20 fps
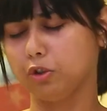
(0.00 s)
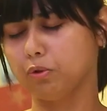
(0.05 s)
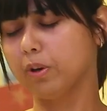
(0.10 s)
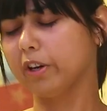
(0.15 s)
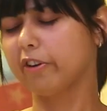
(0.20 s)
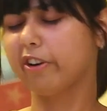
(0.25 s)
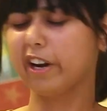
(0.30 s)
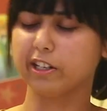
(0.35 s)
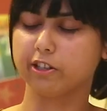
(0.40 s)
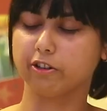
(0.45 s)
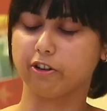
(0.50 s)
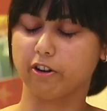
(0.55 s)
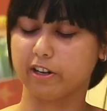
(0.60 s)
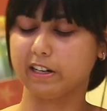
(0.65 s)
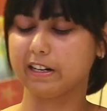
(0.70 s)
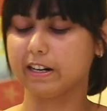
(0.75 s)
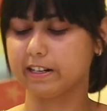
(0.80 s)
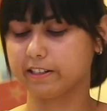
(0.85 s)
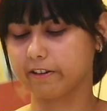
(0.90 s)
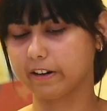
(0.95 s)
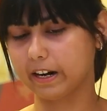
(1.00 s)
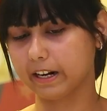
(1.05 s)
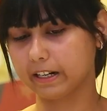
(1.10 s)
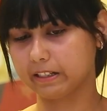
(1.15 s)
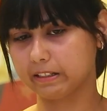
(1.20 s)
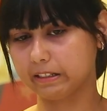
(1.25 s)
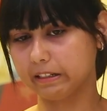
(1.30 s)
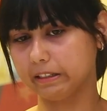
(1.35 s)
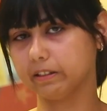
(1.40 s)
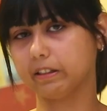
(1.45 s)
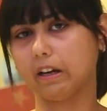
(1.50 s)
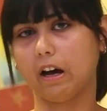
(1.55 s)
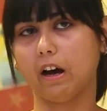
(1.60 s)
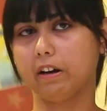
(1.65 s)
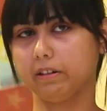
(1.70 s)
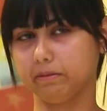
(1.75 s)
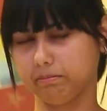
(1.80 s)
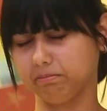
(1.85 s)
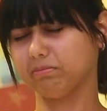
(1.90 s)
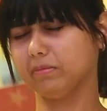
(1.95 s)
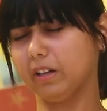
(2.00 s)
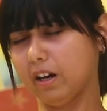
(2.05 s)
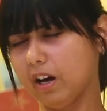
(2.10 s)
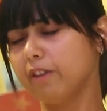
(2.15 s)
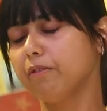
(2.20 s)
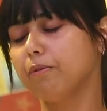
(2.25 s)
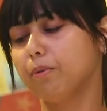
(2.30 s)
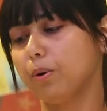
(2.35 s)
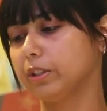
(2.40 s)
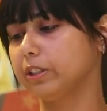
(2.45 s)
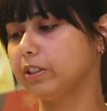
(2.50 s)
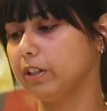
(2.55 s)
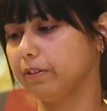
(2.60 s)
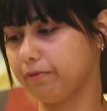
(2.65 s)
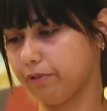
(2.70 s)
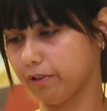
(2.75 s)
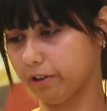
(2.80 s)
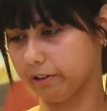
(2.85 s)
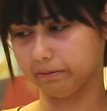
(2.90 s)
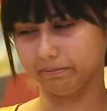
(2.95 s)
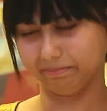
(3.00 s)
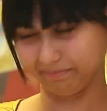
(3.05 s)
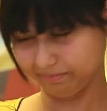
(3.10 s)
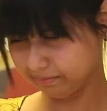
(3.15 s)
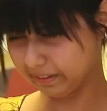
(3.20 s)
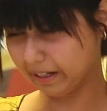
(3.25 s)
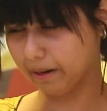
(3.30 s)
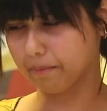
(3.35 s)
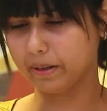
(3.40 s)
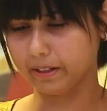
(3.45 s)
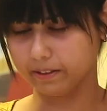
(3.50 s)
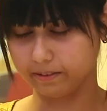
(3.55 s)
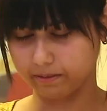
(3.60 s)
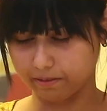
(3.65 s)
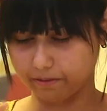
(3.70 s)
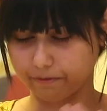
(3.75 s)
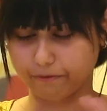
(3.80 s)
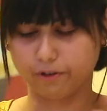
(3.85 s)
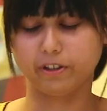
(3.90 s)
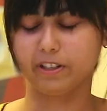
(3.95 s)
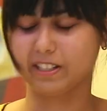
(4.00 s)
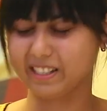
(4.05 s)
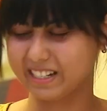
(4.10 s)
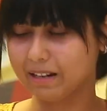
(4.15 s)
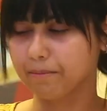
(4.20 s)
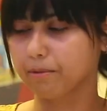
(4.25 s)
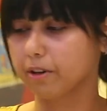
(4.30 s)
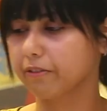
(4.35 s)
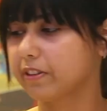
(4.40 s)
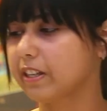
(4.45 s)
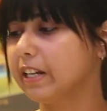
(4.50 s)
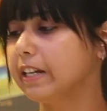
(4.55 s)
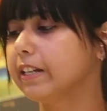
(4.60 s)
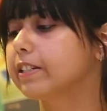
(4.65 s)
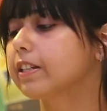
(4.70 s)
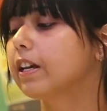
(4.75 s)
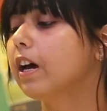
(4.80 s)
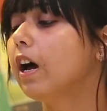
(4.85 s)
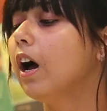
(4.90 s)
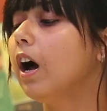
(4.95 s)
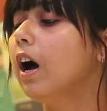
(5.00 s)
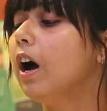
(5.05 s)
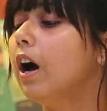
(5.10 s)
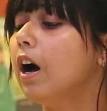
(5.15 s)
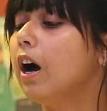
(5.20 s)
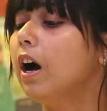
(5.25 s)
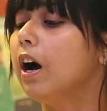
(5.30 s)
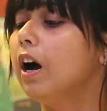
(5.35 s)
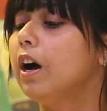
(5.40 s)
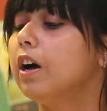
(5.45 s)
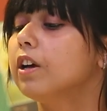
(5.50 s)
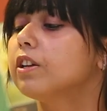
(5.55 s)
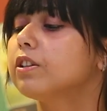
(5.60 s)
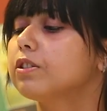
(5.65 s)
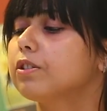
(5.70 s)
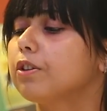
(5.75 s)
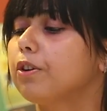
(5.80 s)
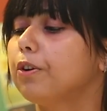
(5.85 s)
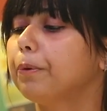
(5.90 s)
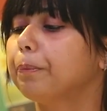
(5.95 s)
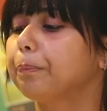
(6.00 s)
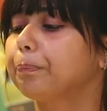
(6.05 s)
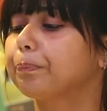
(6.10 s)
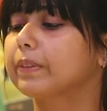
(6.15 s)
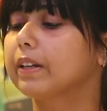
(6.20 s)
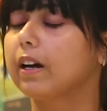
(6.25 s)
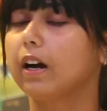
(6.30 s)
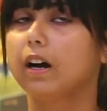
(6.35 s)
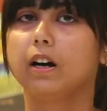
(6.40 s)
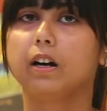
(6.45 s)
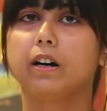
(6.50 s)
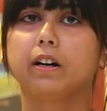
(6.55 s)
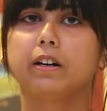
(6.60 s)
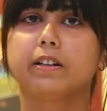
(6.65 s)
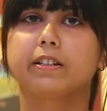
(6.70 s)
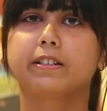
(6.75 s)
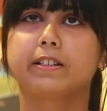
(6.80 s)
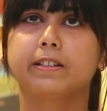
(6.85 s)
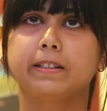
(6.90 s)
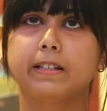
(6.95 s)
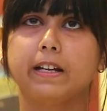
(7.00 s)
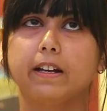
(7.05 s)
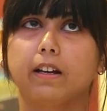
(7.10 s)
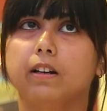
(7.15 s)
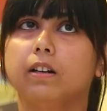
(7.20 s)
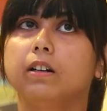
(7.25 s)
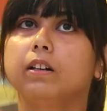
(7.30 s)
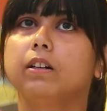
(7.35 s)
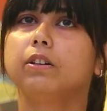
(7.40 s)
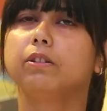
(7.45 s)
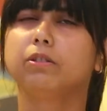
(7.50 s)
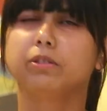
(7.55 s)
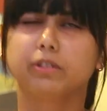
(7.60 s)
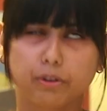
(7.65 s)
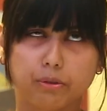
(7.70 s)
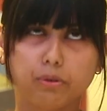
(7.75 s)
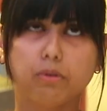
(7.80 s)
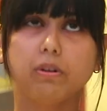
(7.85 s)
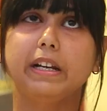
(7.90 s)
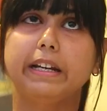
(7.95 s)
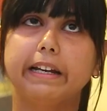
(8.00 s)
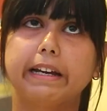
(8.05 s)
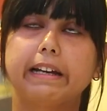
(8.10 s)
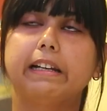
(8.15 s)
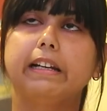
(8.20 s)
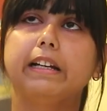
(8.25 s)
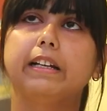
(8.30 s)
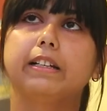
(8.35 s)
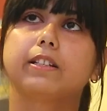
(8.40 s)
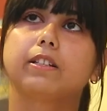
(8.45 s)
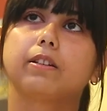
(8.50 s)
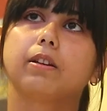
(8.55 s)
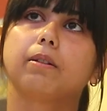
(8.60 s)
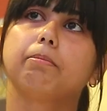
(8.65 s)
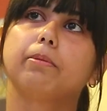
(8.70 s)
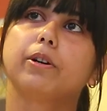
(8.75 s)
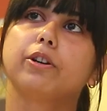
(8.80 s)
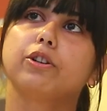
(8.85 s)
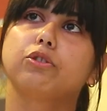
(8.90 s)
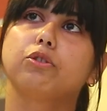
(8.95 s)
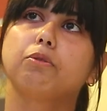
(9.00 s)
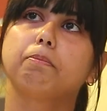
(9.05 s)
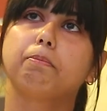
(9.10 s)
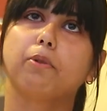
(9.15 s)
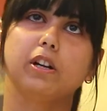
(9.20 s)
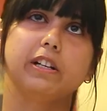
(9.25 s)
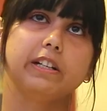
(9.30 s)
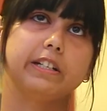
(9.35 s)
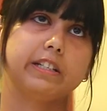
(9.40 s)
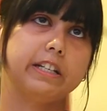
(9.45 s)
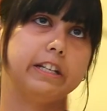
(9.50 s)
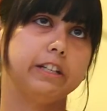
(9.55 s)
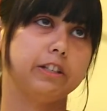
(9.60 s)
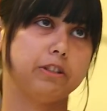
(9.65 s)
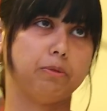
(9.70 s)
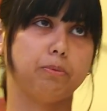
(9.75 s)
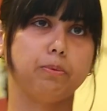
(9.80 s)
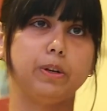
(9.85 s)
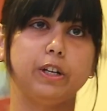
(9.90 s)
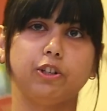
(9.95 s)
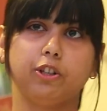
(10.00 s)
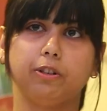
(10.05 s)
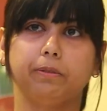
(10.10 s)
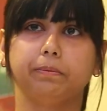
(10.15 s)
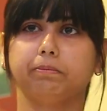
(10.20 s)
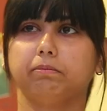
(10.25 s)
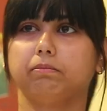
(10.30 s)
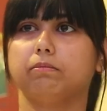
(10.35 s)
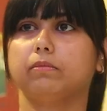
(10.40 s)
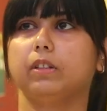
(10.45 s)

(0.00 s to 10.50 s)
to a greater or a lesser extent, are unwanted for the scheme of things. So the ruling elites pursue policies which